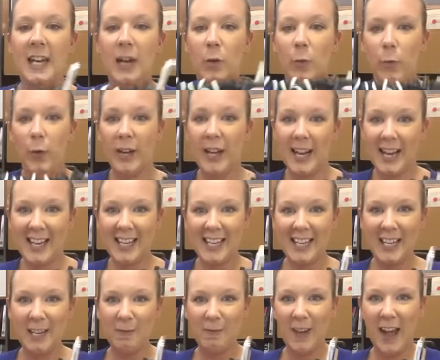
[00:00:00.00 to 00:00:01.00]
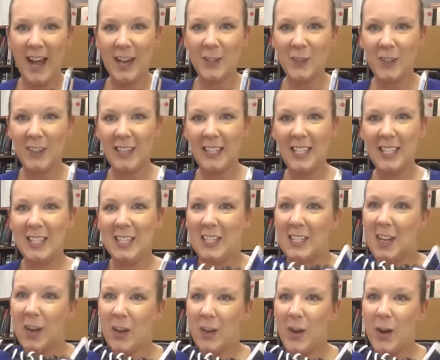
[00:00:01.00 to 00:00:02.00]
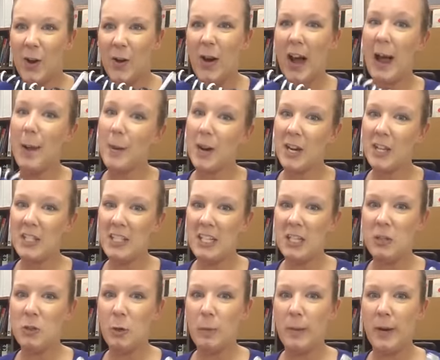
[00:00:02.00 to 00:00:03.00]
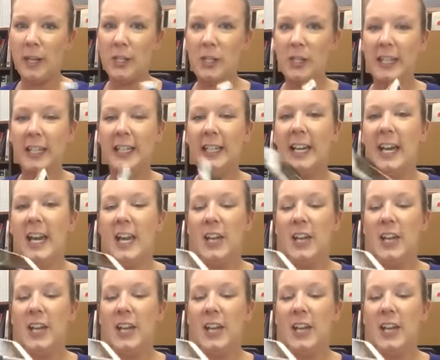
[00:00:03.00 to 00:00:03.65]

One kind of neat fact with this, y'all know I'm on a teacher budget,